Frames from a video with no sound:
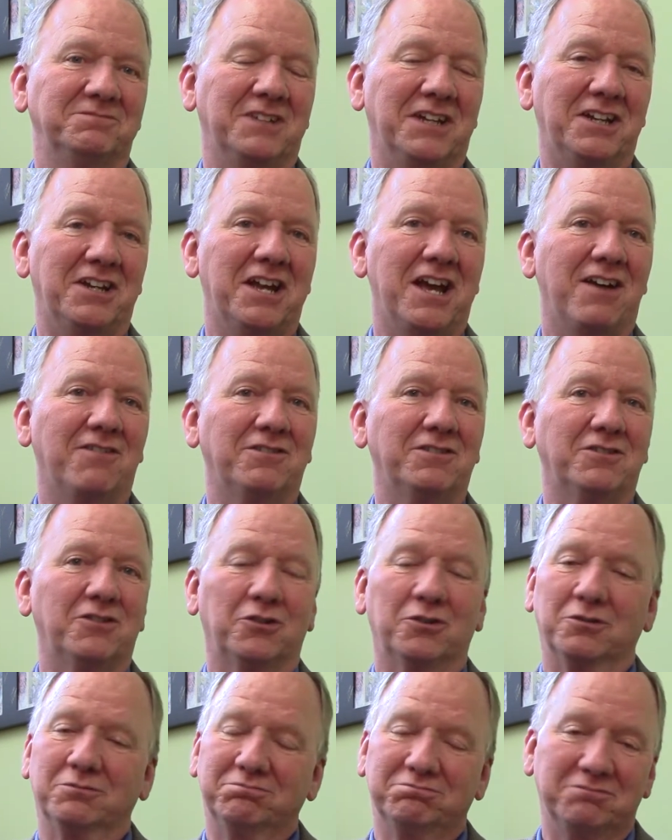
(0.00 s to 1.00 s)
in heaven,
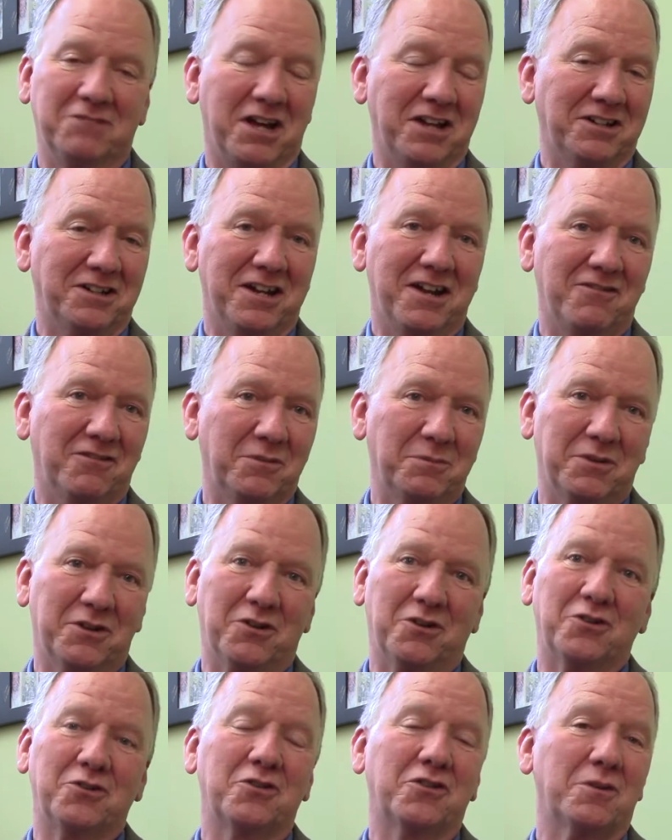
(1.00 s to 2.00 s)
or not in heaven, but
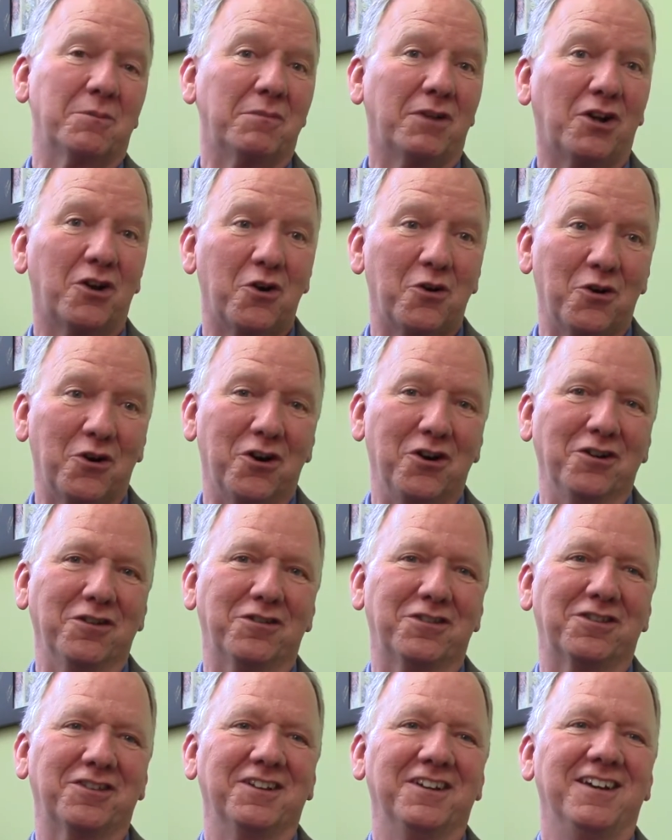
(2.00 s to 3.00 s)
on earth and below
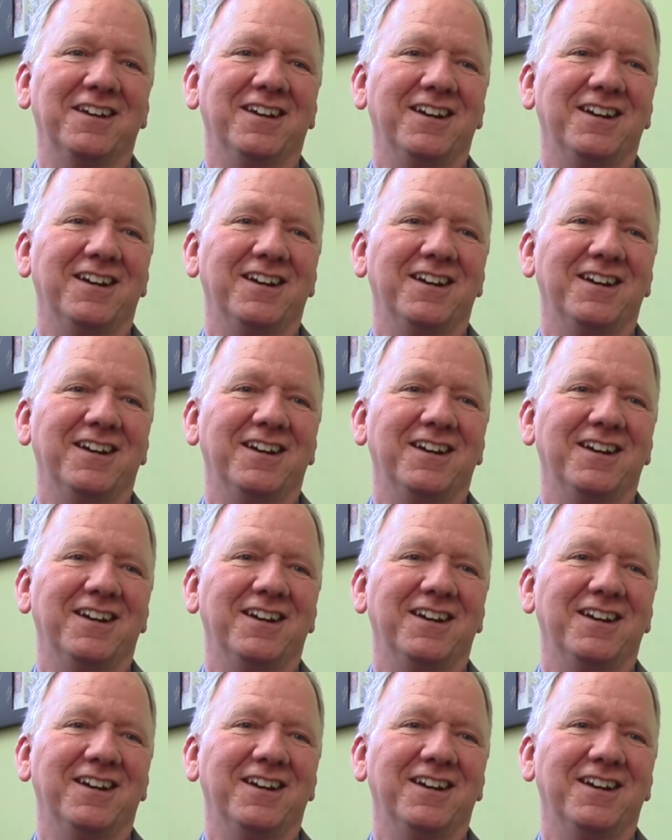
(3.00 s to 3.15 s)
earth,